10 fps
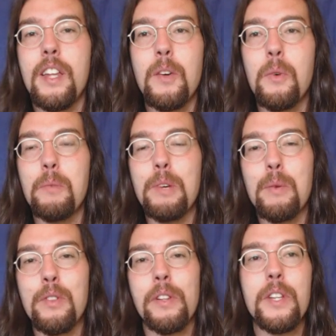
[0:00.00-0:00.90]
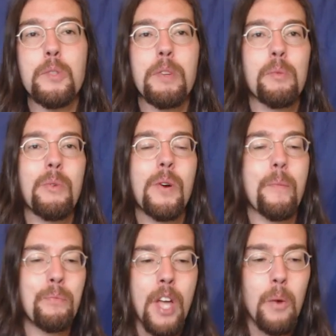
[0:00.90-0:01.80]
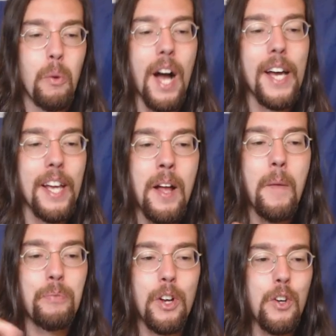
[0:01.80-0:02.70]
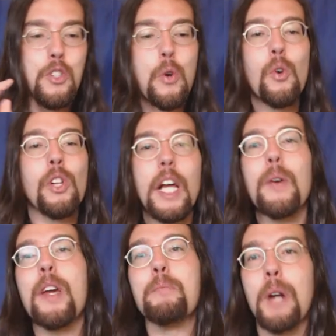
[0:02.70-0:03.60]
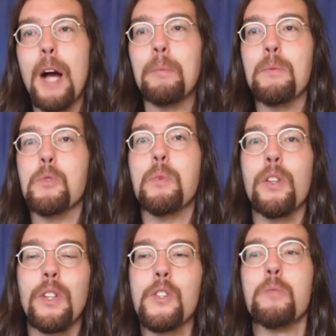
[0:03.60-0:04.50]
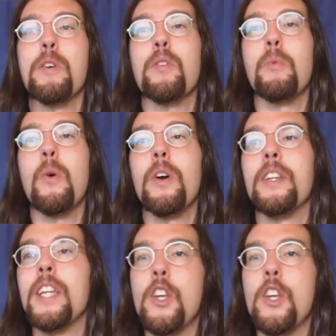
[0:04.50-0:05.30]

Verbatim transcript: than you would be with Elizabeth Warren. Why? There are two glaring problems with Elizabeth Warren